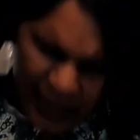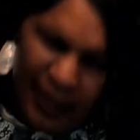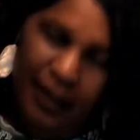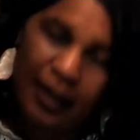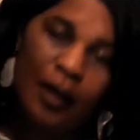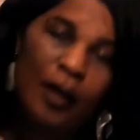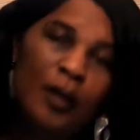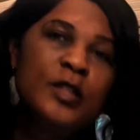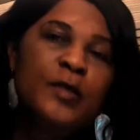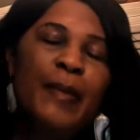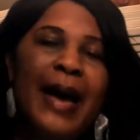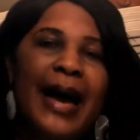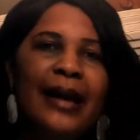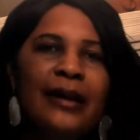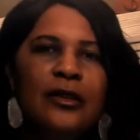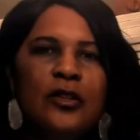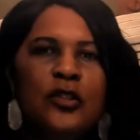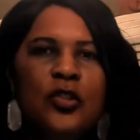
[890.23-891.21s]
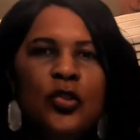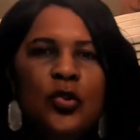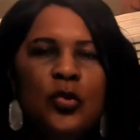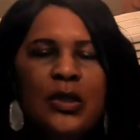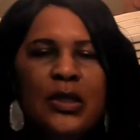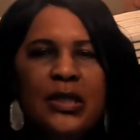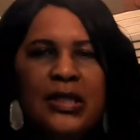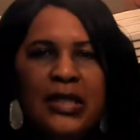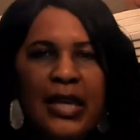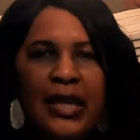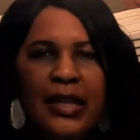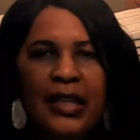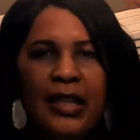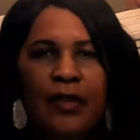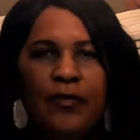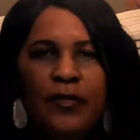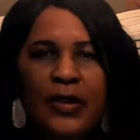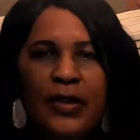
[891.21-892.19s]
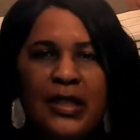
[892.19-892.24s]
goes back to the setting
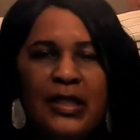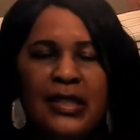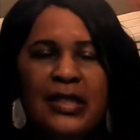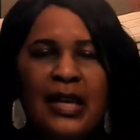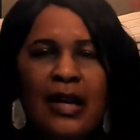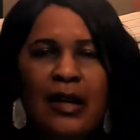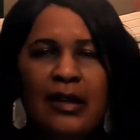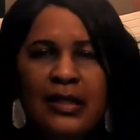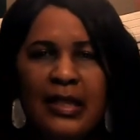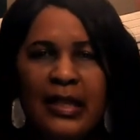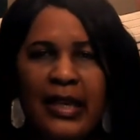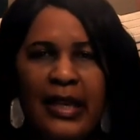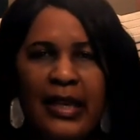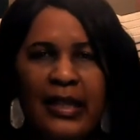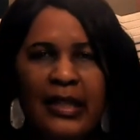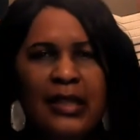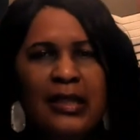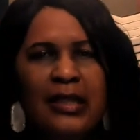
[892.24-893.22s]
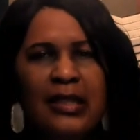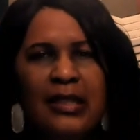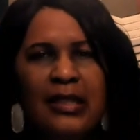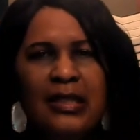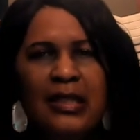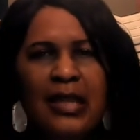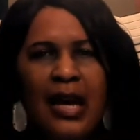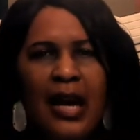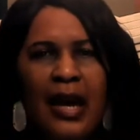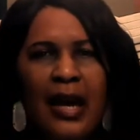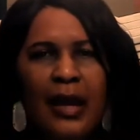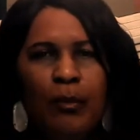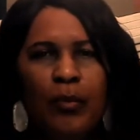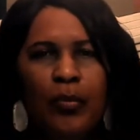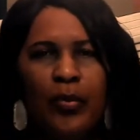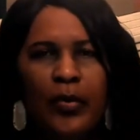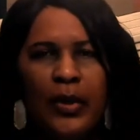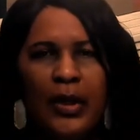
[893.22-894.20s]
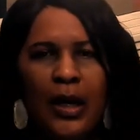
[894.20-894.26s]
at Vicki's house again. And this time,
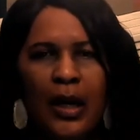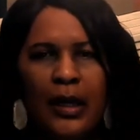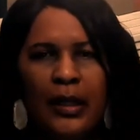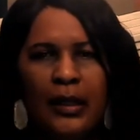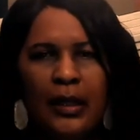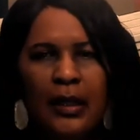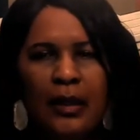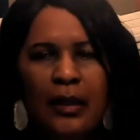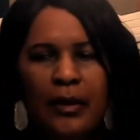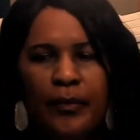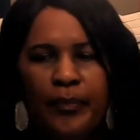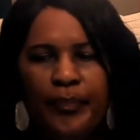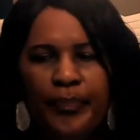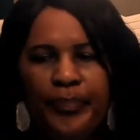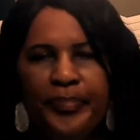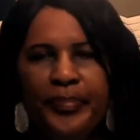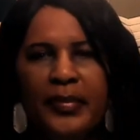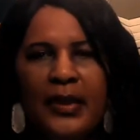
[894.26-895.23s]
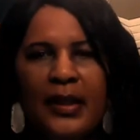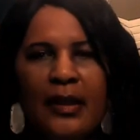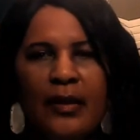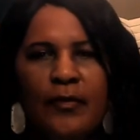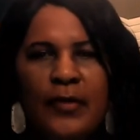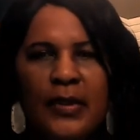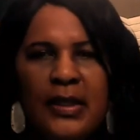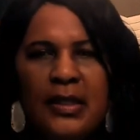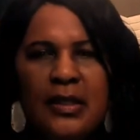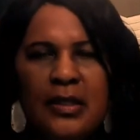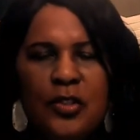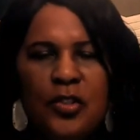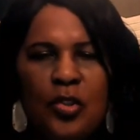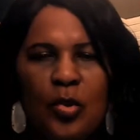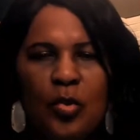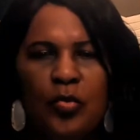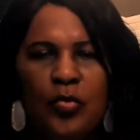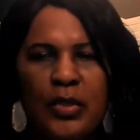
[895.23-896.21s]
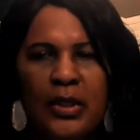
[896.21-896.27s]
Briana, Vicki's
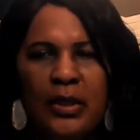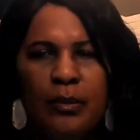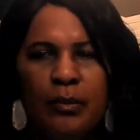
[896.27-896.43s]
children